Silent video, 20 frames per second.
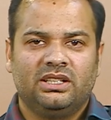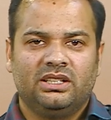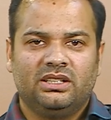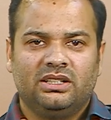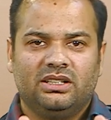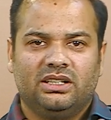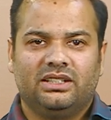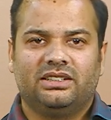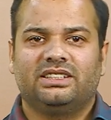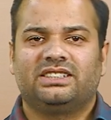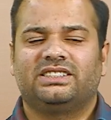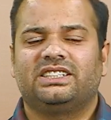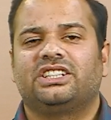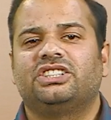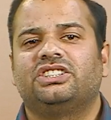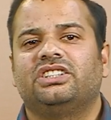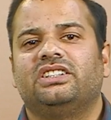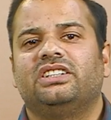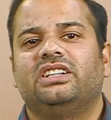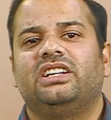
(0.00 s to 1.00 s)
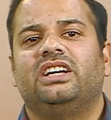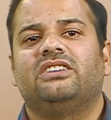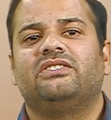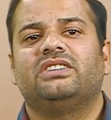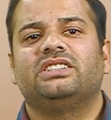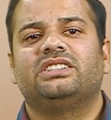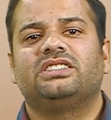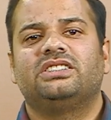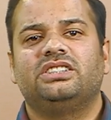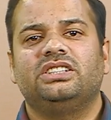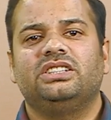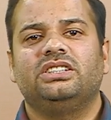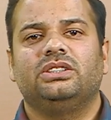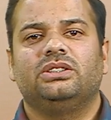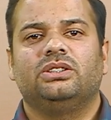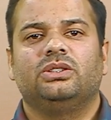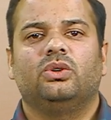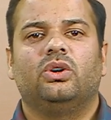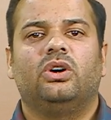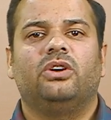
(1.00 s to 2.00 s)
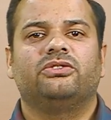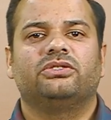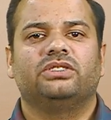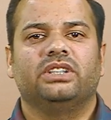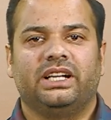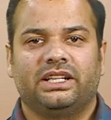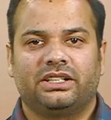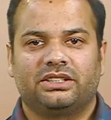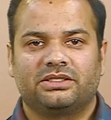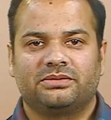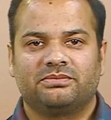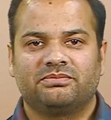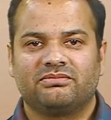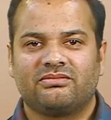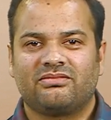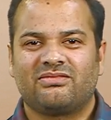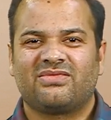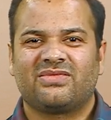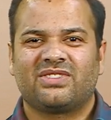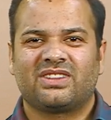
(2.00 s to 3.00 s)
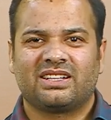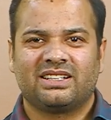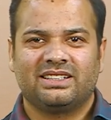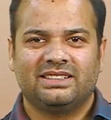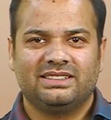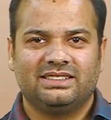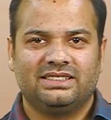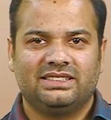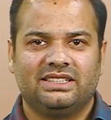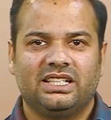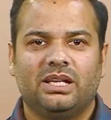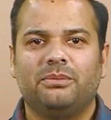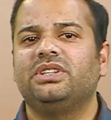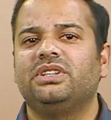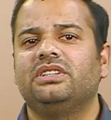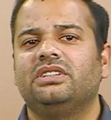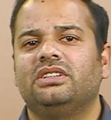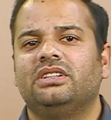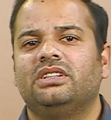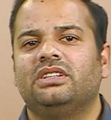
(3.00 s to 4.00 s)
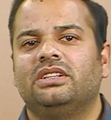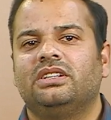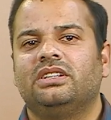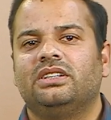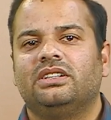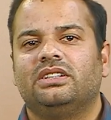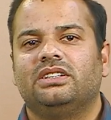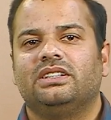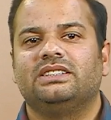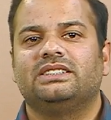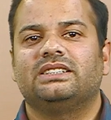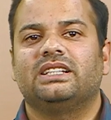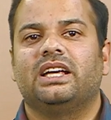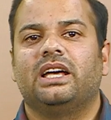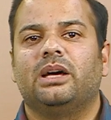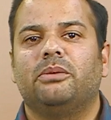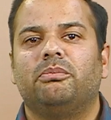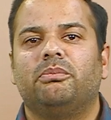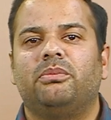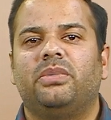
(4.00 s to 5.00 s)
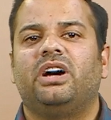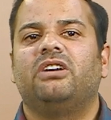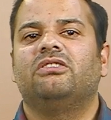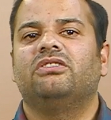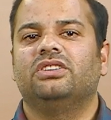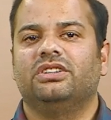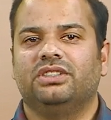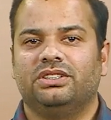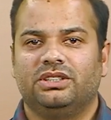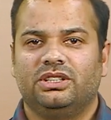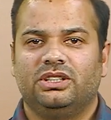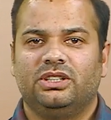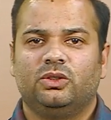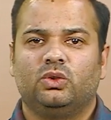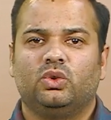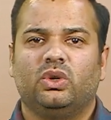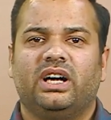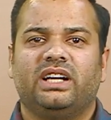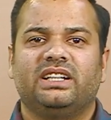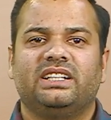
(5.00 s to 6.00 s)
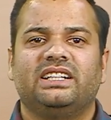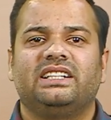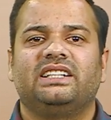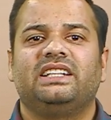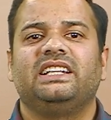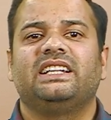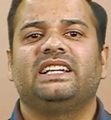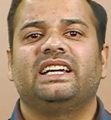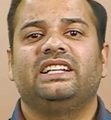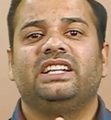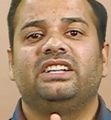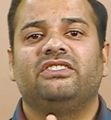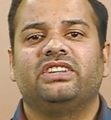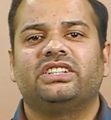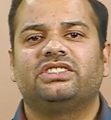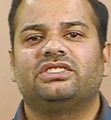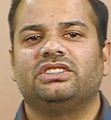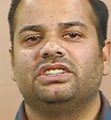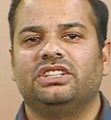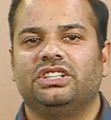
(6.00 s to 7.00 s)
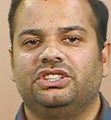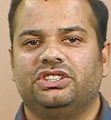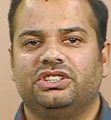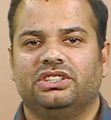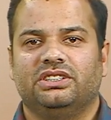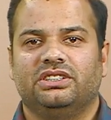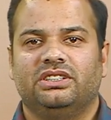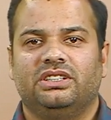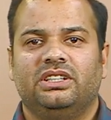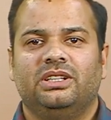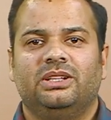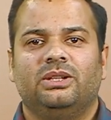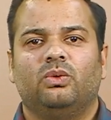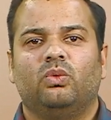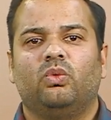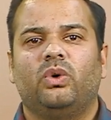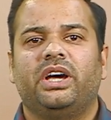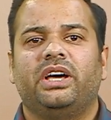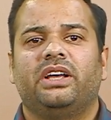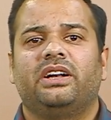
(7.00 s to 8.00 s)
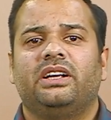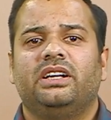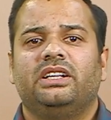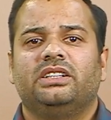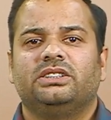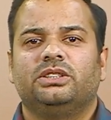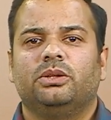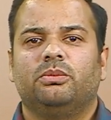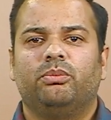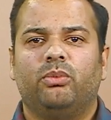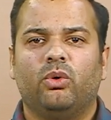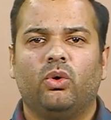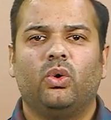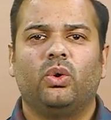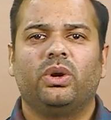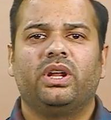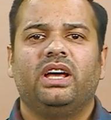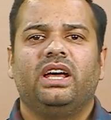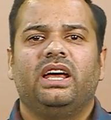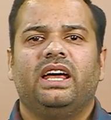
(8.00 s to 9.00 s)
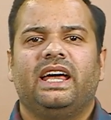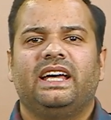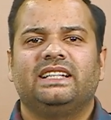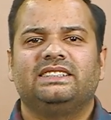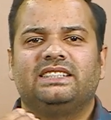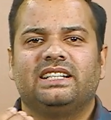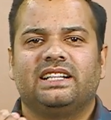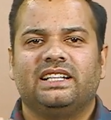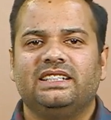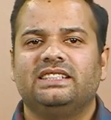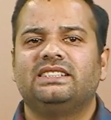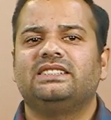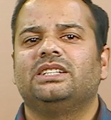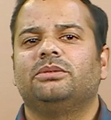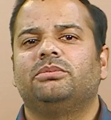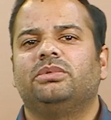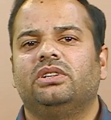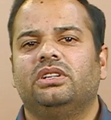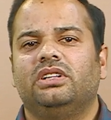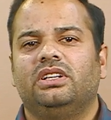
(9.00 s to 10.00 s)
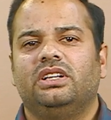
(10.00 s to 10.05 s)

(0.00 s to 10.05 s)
Under Section 11C of the Act, SEBI is empowered to undertake an investigation where the board has reasonable